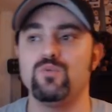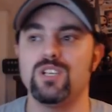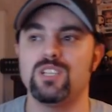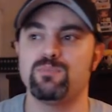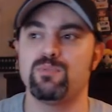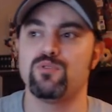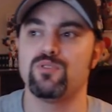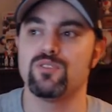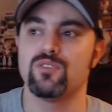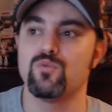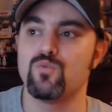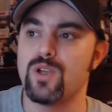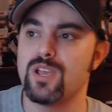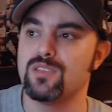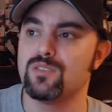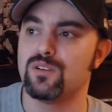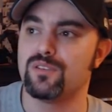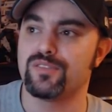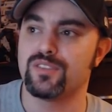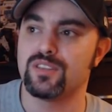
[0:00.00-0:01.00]
whisper in the
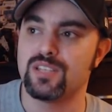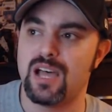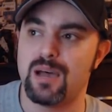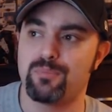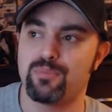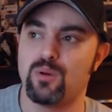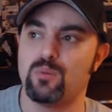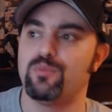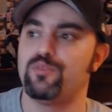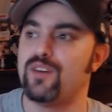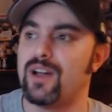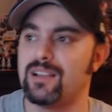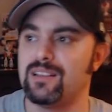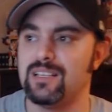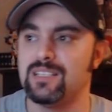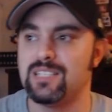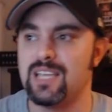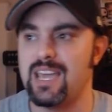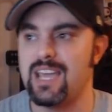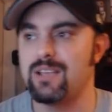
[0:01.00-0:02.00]
wind off the top rope.
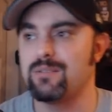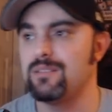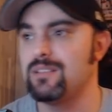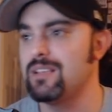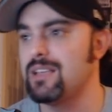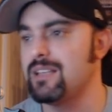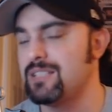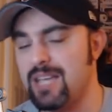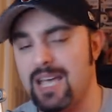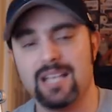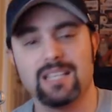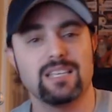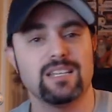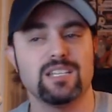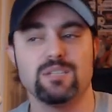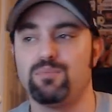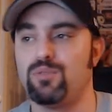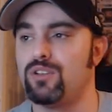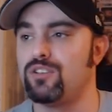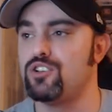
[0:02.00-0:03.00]
Finally tagged tagged in
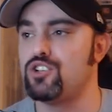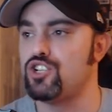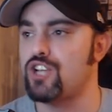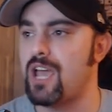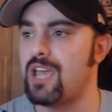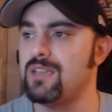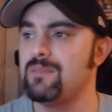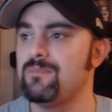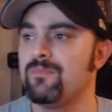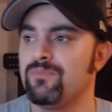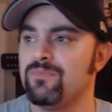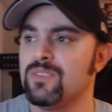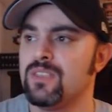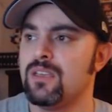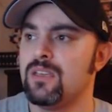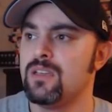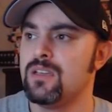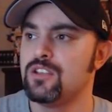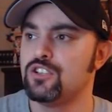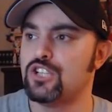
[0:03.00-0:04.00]
his brother Jey.
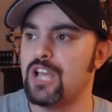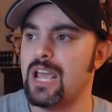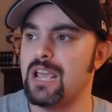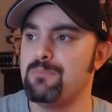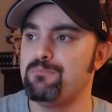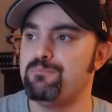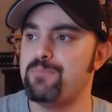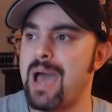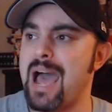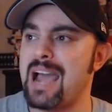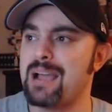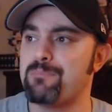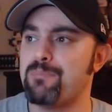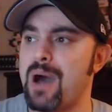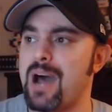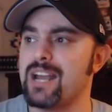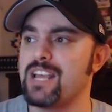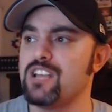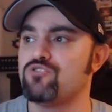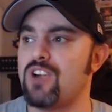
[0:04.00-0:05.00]
Jey back
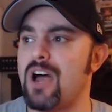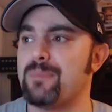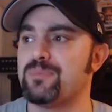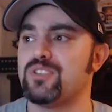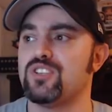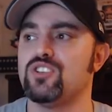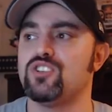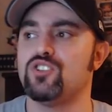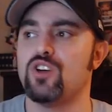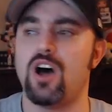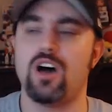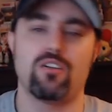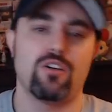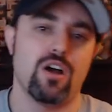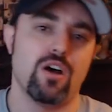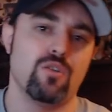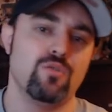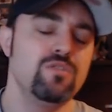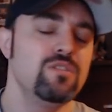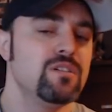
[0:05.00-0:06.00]
body drops
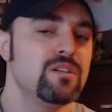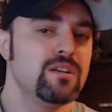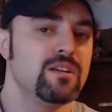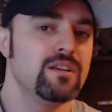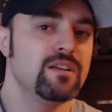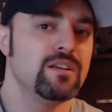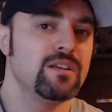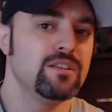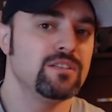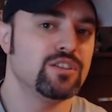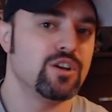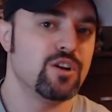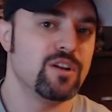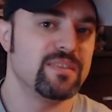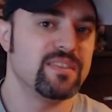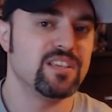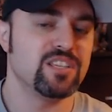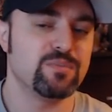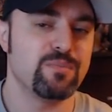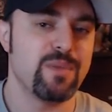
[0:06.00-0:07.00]
Cesaro
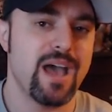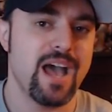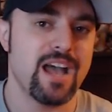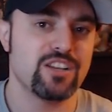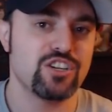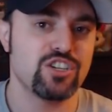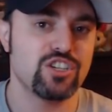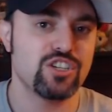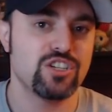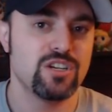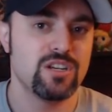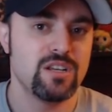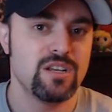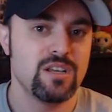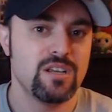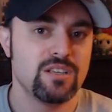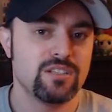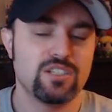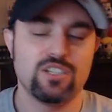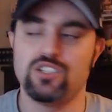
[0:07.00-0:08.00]
during this match.
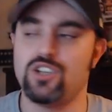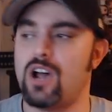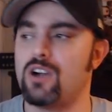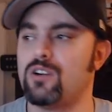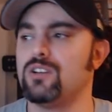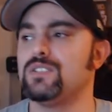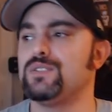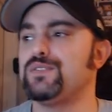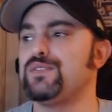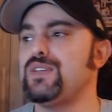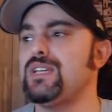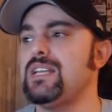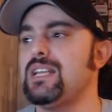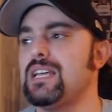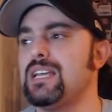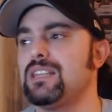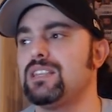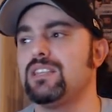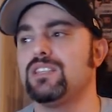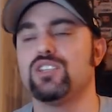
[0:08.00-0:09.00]
Cesaro's feet
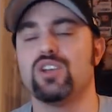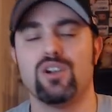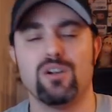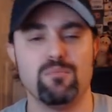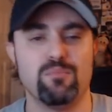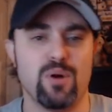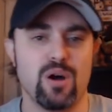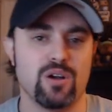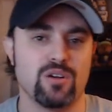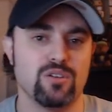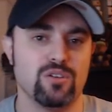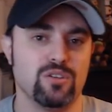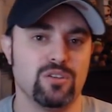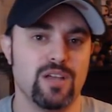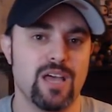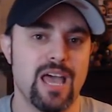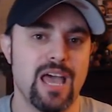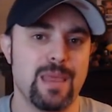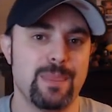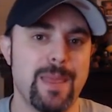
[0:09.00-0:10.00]
hit the
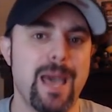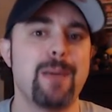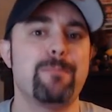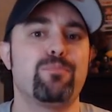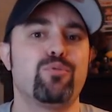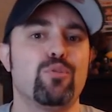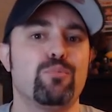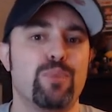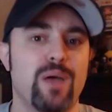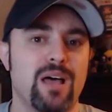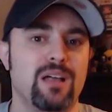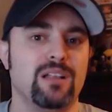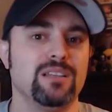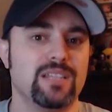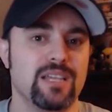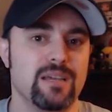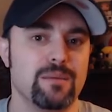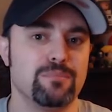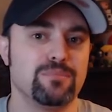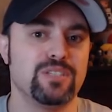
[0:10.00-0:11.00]
turnbuckle, and that propelled
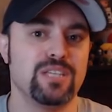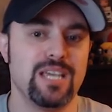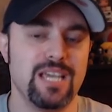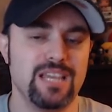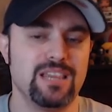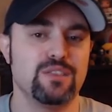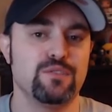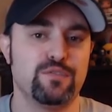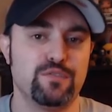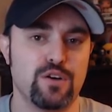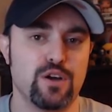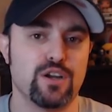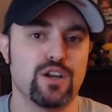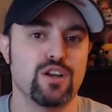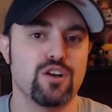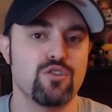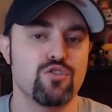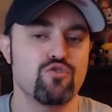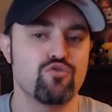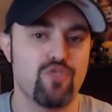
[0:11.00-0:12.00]
him to hit the
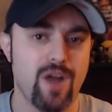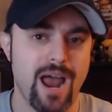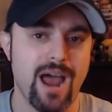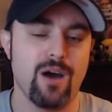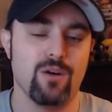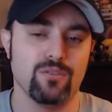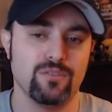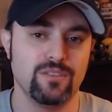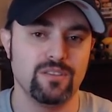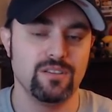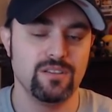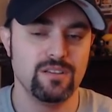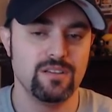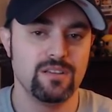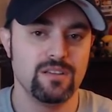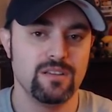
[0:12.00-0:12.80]
fucking ground,